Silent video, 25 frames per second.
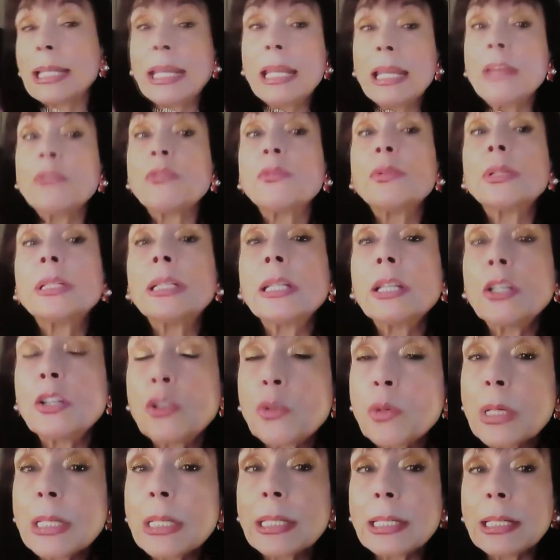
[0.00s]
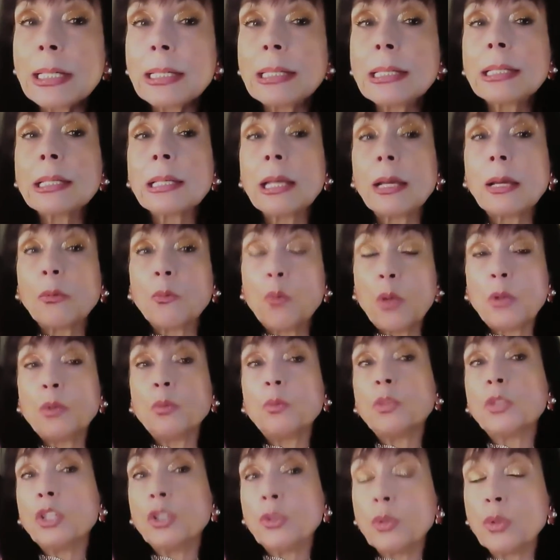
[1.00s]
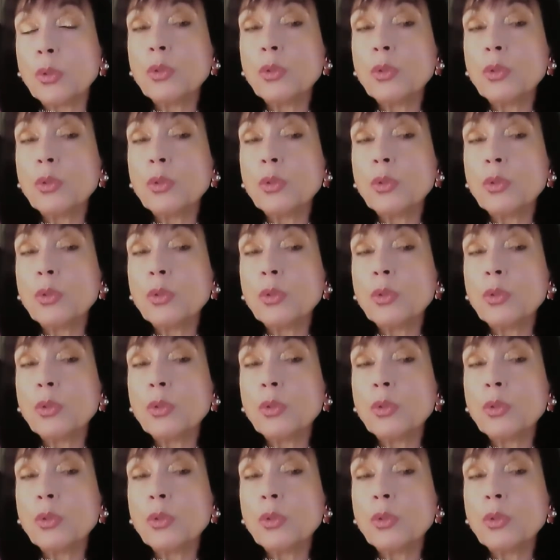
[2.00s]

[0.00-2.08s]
if it increases when you